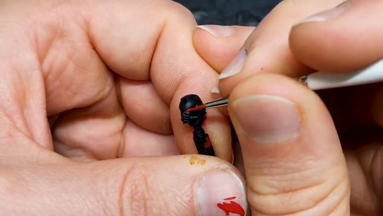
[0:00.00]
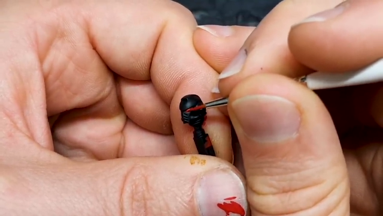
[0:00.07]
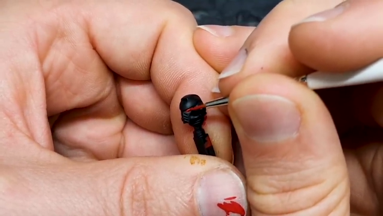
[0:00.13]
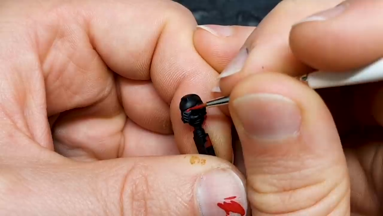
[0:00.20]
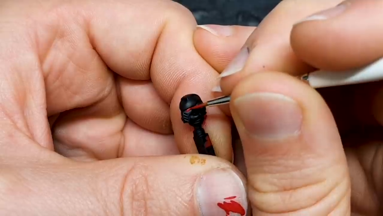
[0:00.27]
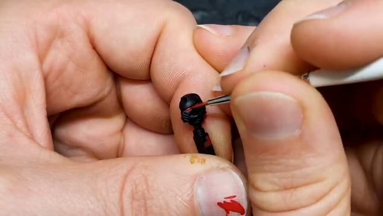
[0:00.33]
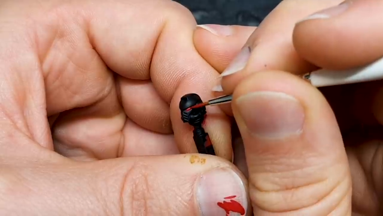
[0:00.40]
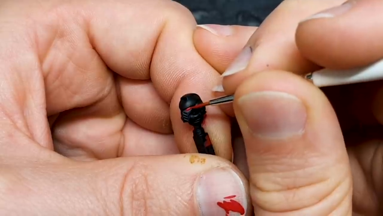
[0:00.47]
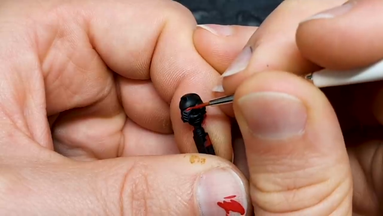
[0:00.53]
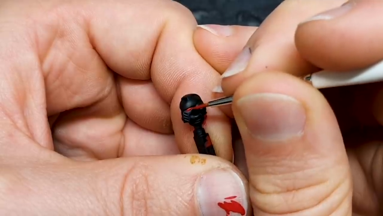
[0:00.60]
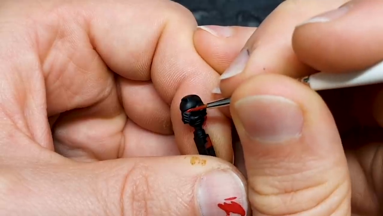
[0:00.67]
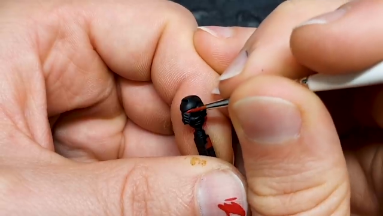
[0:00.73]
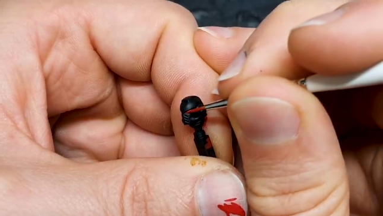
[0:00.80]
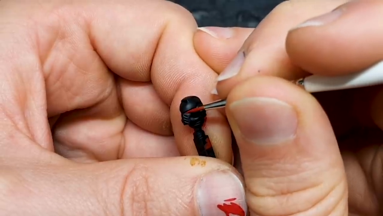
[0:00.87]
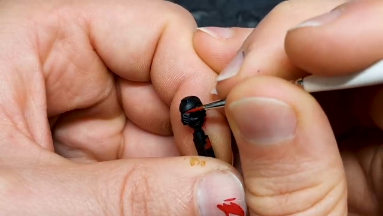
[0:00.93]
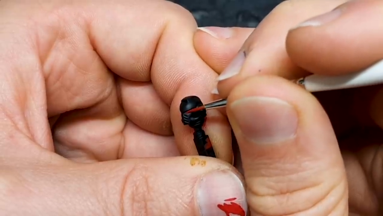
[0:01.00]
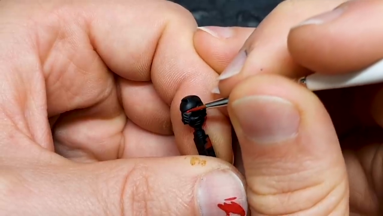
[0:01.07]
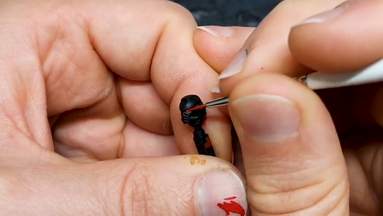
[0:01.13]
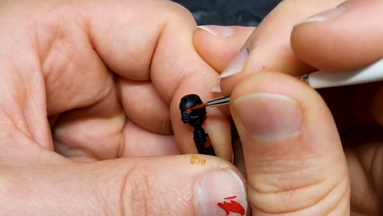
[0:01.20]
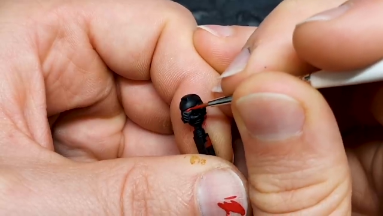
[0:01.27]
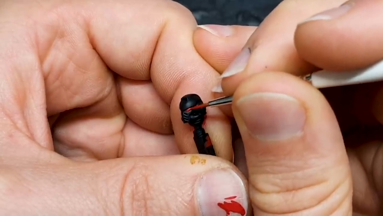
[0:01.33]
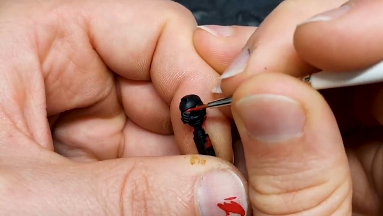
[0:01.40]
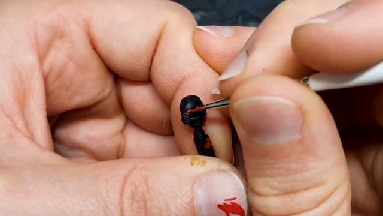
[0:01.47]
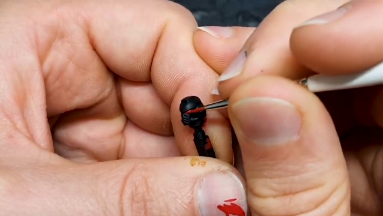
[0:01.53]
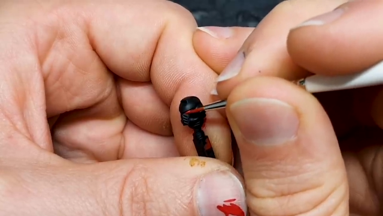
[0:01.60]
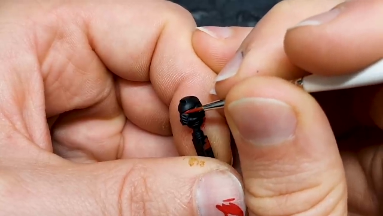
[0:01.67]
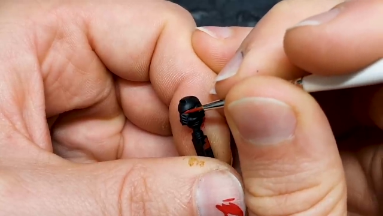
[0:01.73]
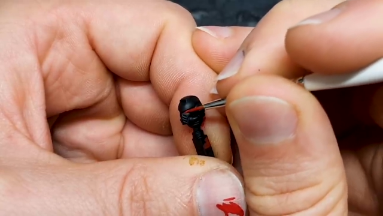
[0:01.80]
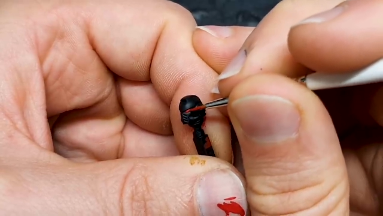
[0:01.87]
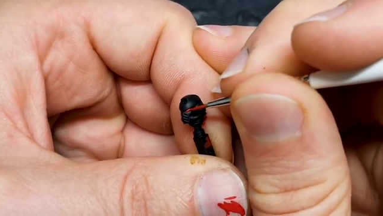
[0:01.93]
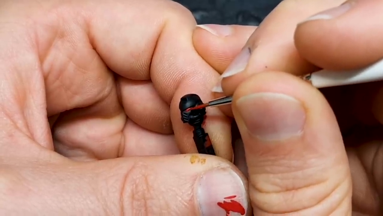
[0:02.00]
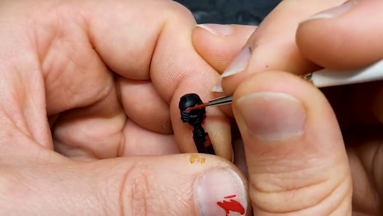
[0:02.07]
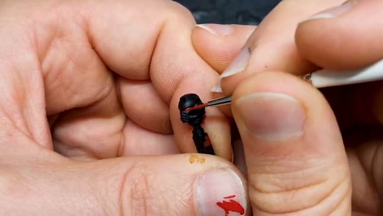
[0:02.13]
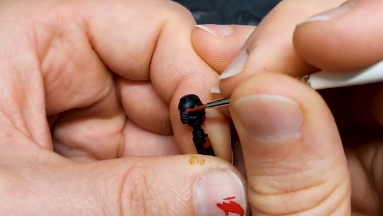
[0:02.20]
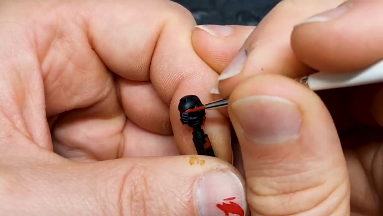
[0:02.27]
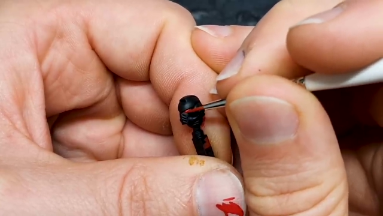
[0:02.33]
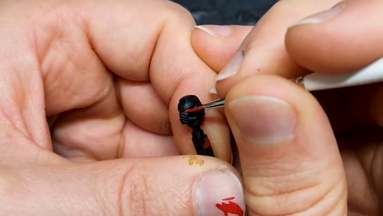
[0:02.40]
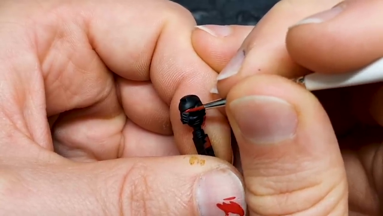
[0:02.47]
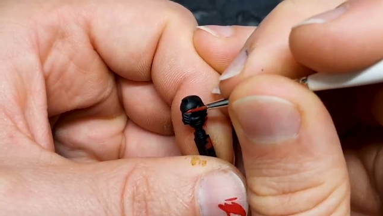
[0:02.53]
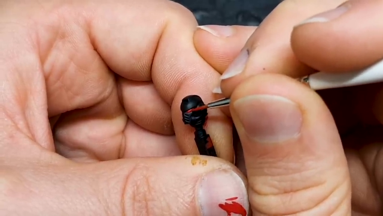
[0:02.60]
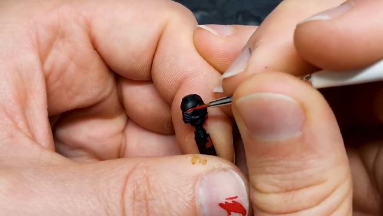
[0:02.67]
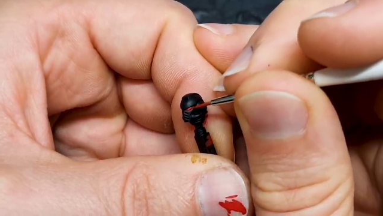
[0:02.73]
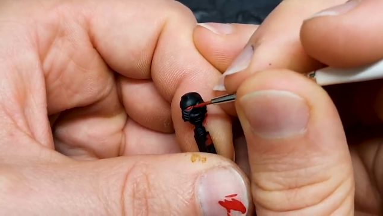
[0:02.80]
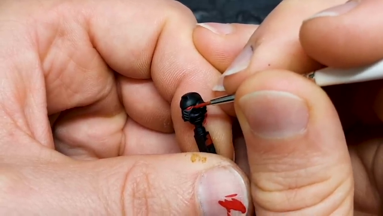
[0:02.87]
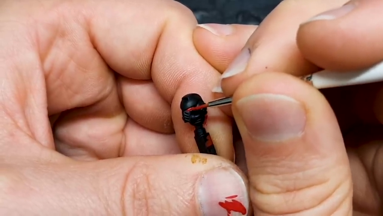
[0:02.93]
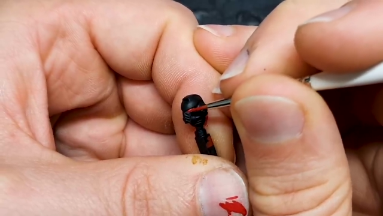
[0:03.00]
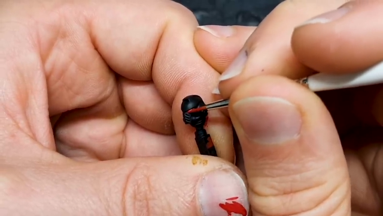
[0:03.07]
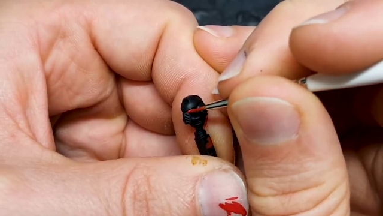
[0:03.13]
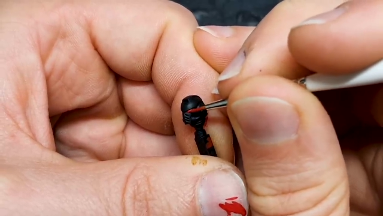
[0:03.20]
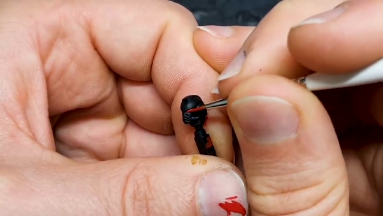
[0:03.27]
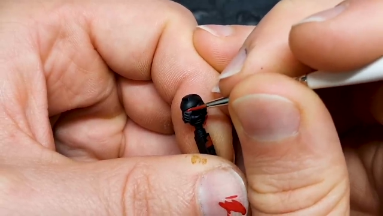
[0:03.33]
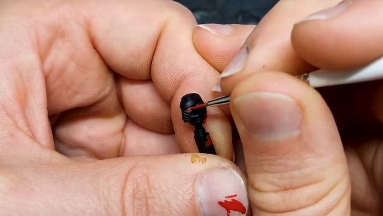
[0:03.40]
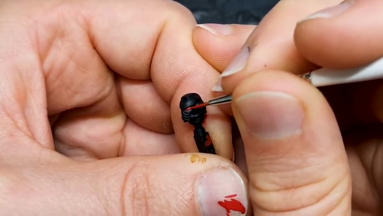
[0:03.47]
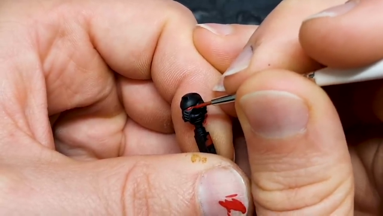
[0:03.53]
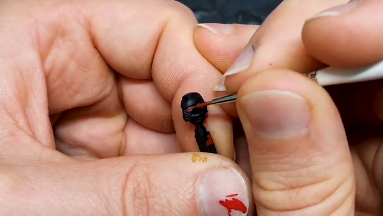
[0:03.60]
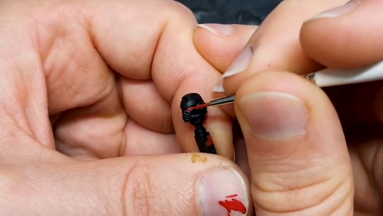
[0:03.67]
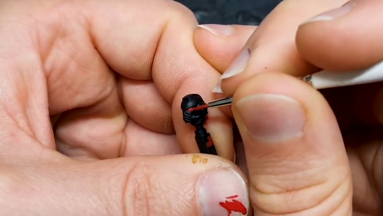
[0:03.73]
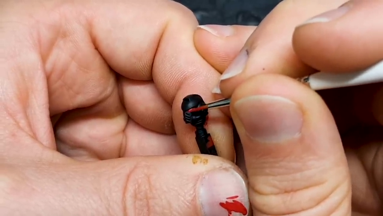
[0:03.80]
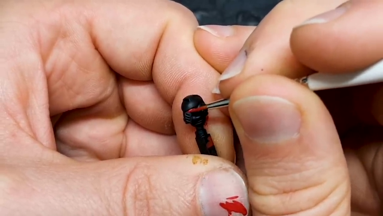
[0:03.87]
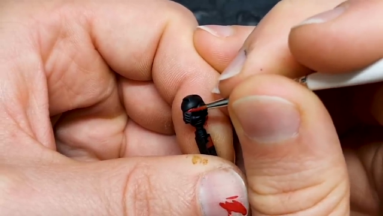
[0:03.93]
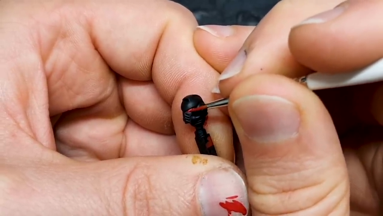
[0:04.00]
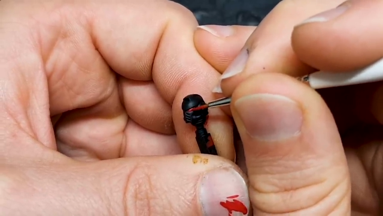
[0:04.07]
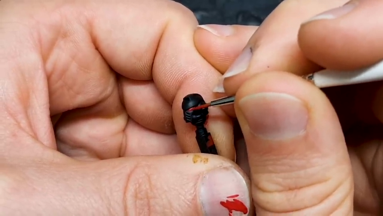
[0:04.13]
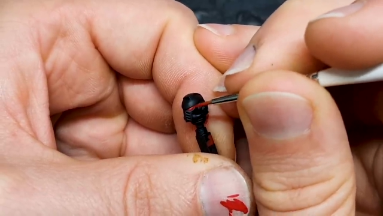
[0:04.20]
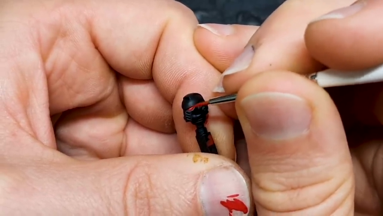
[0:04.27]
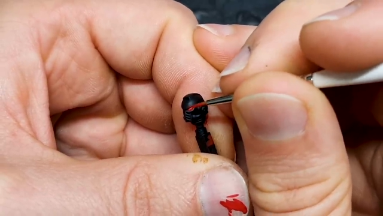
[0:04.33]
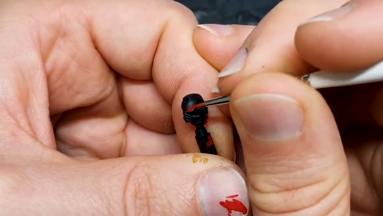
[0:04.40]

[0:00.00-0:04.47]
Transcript: No face is visible, so there are no lips to read.